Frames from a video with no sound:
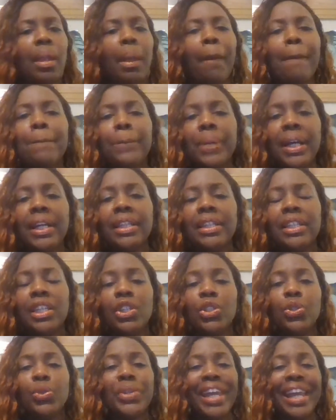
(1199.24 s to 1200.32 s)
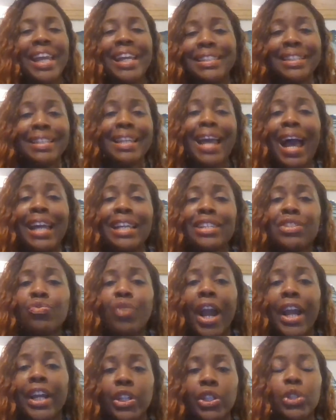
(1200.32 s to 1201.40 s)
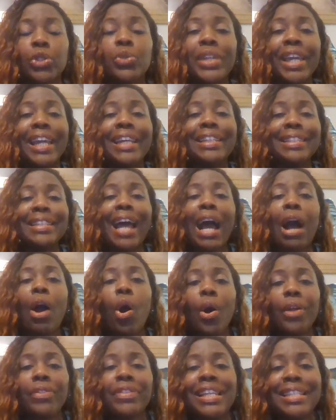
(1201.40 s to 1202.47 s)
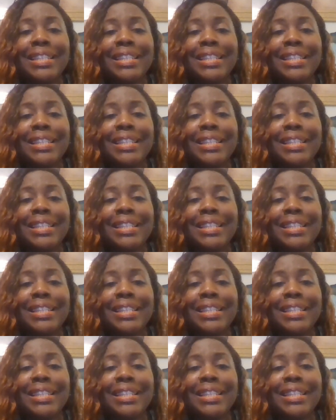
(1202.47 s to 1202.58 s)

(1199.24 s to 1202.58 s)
But you can't deny his record. You can't deny all that he's